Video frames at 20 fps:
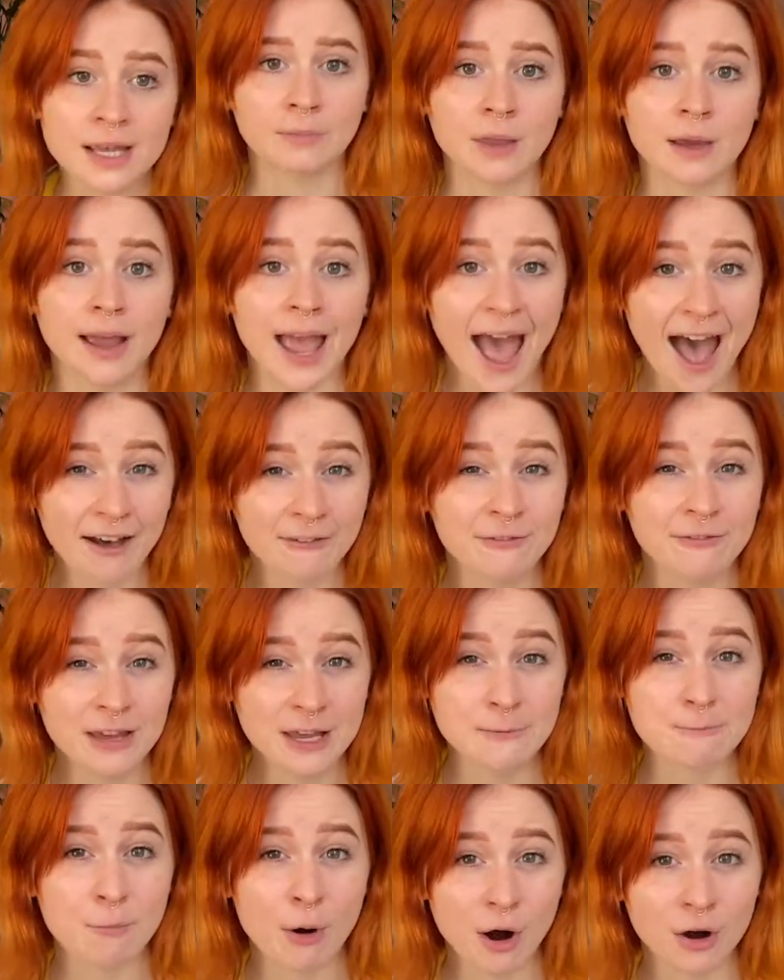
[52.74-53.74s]
the
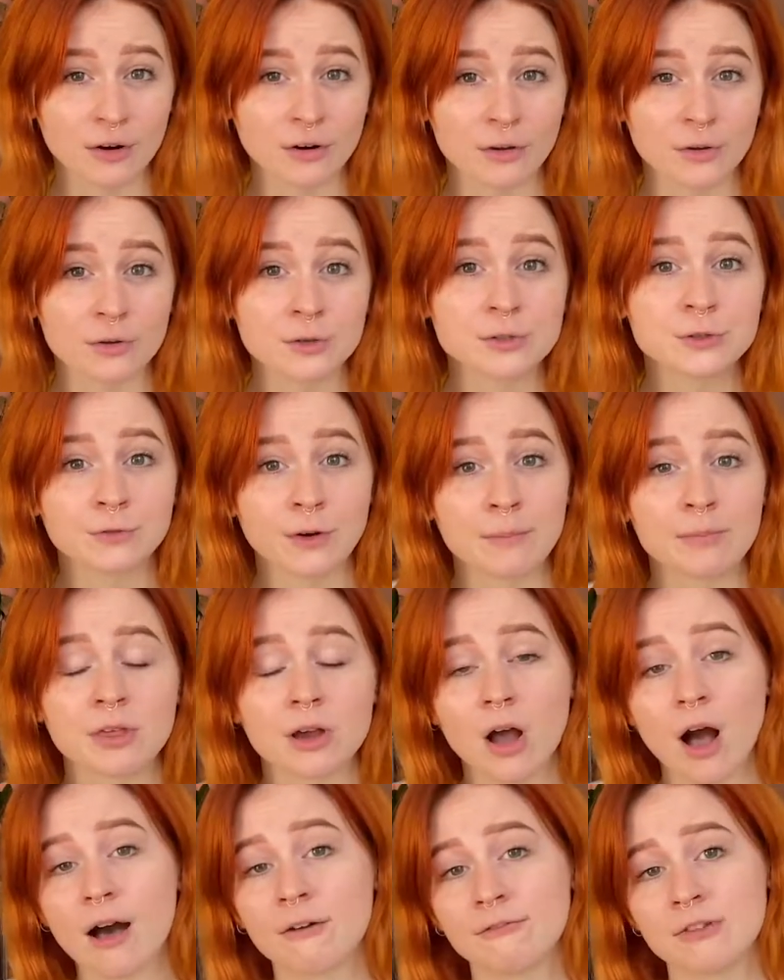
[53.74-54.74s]
caffeine particles from the
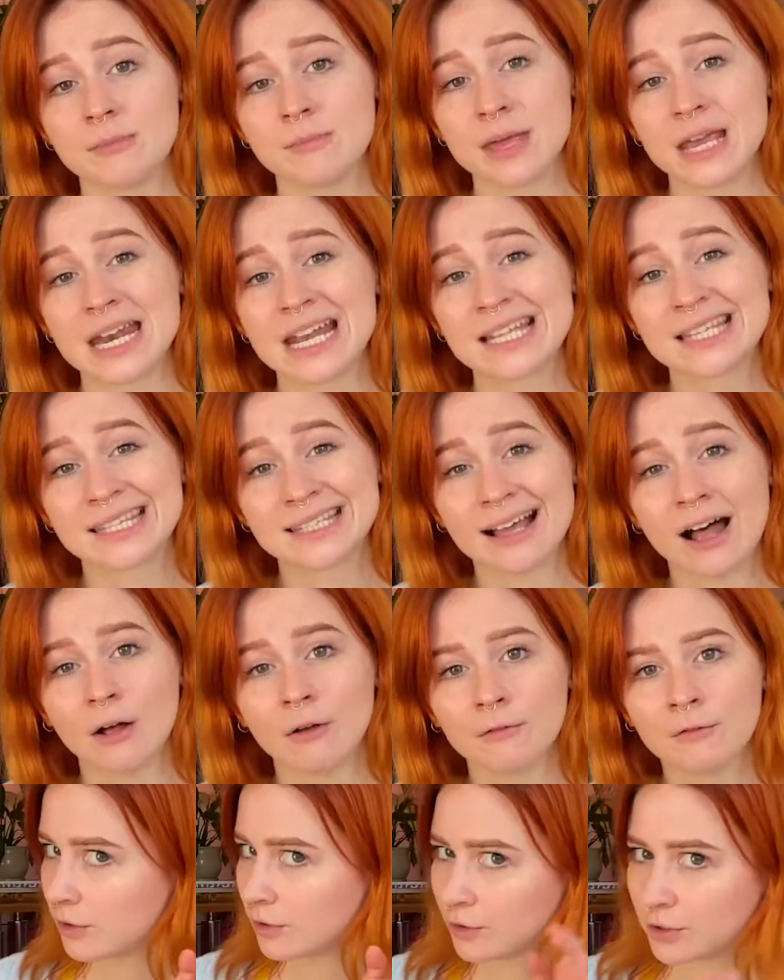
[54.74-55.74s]
coffee bean
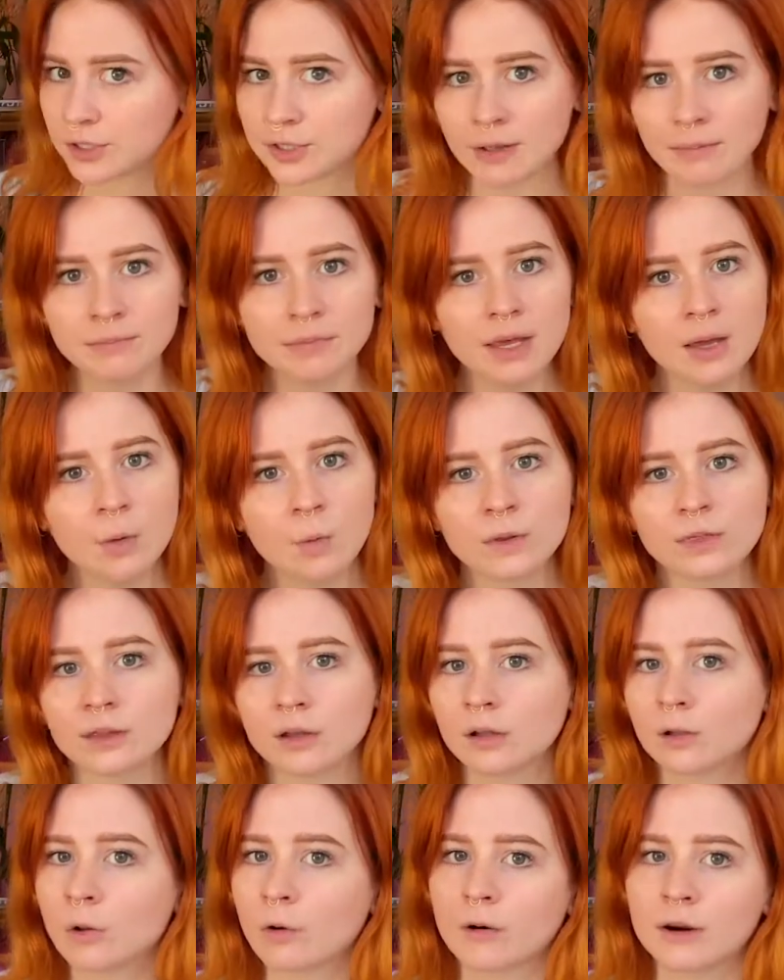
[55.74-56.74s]
itself. There's something with the
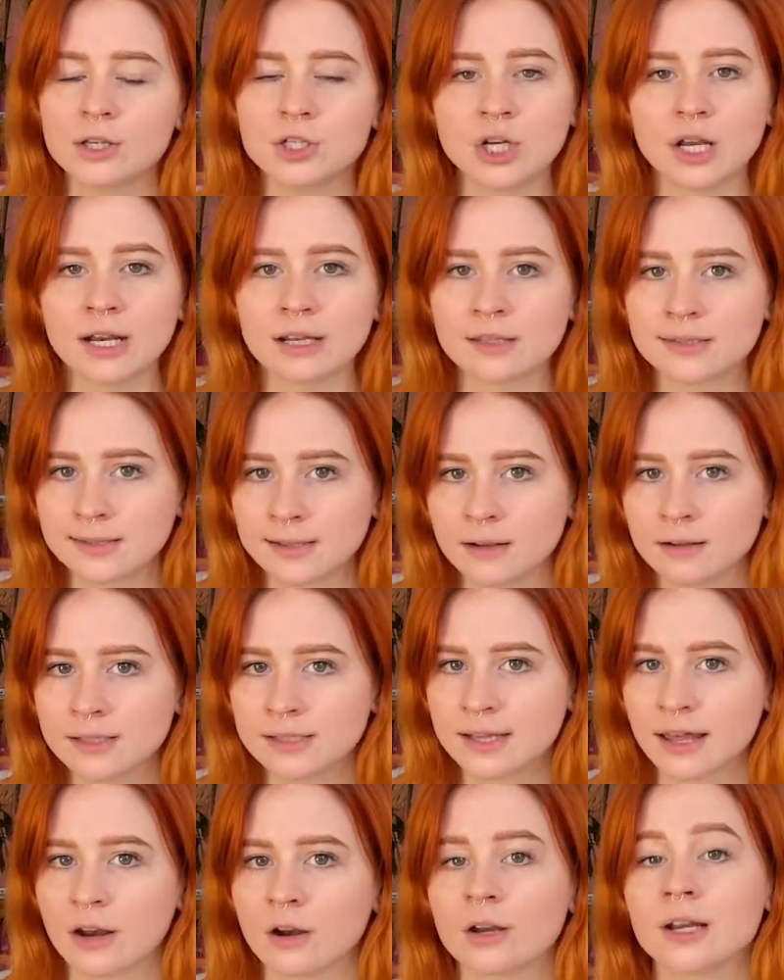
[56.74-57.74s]
chlorogenic salts
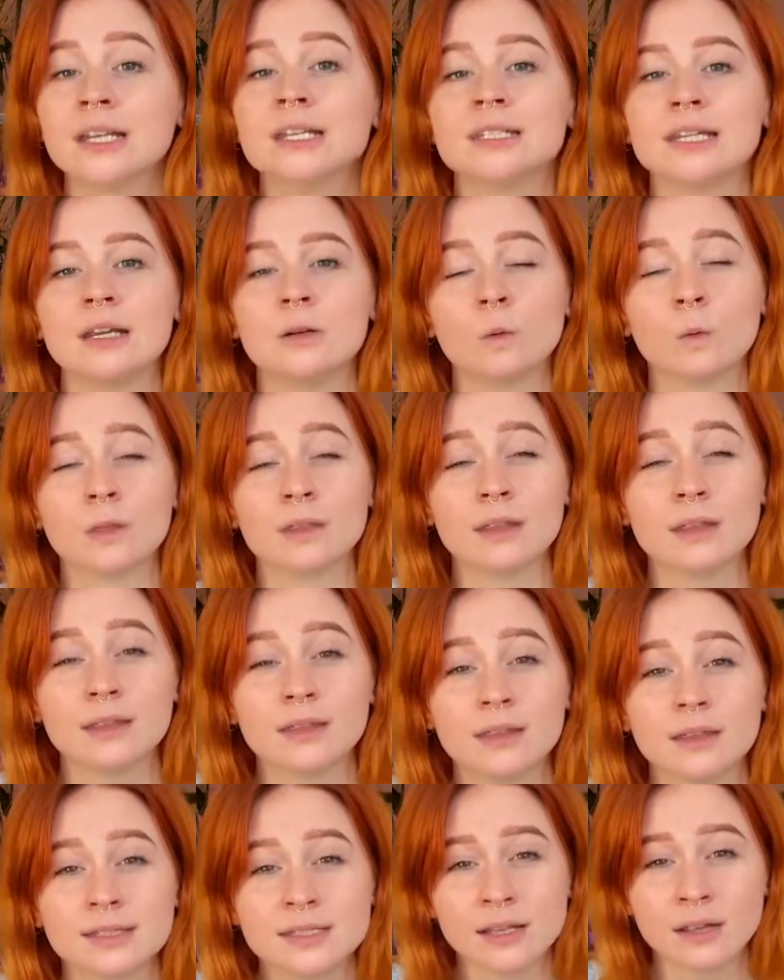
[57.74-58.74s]
that are contained within
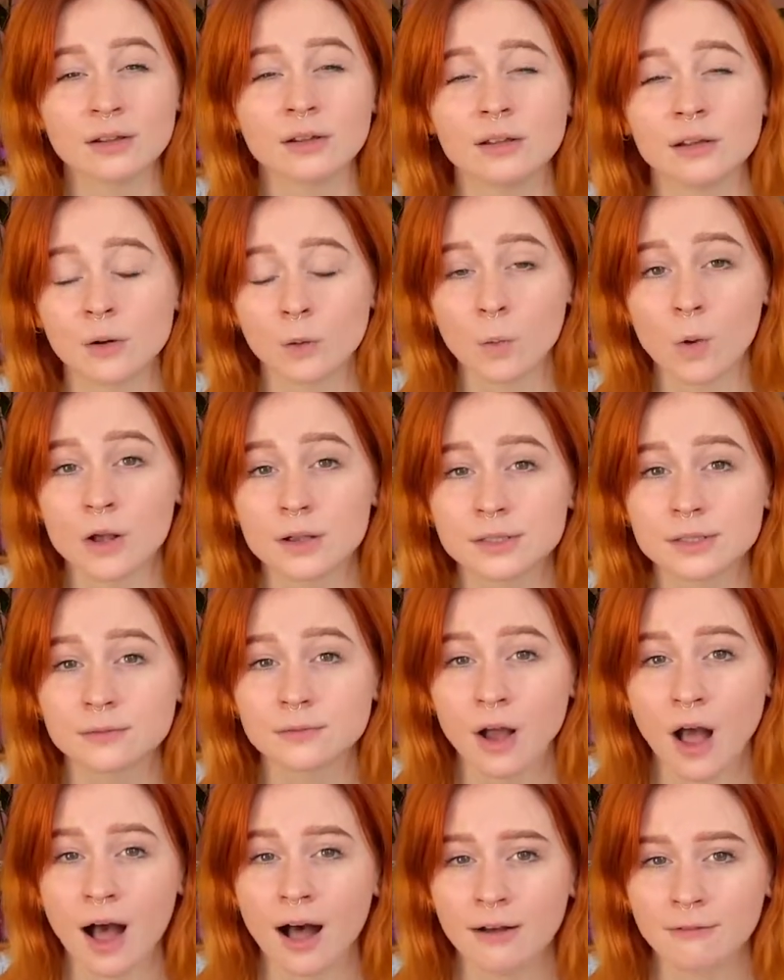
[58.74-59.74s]
the cellular walls of
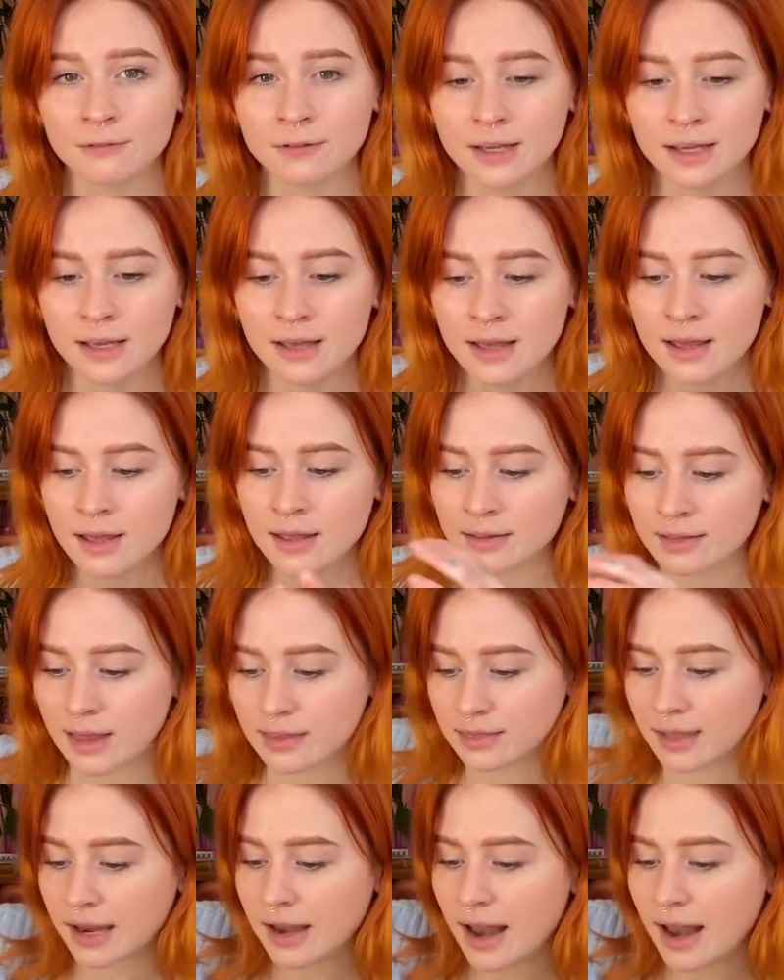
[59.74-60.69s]
coffee that then